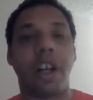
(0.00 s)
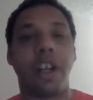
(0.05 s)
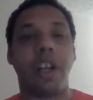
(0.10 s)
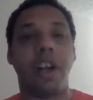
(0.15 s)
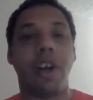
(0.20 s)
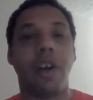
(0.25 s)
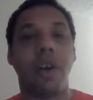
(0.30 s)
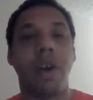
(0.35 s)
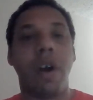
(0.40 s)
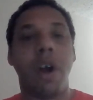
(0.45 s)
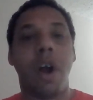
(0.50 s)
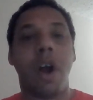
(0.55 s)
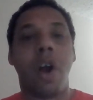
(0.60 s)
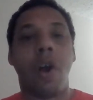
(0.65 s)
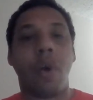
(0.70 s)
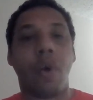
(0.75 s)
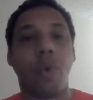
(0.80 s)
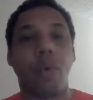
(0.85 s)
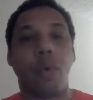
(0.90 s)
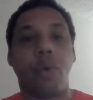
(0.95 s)
You know,
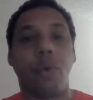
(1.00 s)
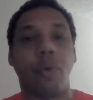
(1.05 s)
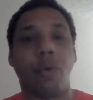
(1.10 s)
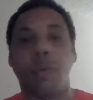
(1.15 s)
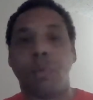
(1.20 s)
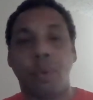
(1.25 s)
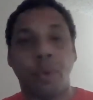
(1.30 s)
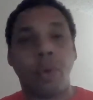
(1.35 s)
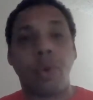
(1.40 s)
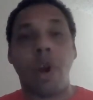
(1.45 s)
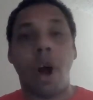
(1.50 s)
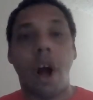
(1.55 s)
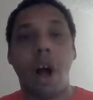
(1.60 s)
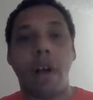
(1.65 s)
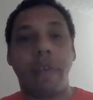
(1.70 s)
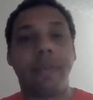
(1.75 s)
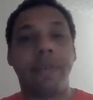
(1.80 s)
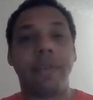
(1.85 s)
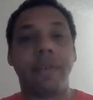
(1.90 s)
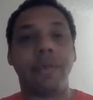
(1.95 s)
Rudolph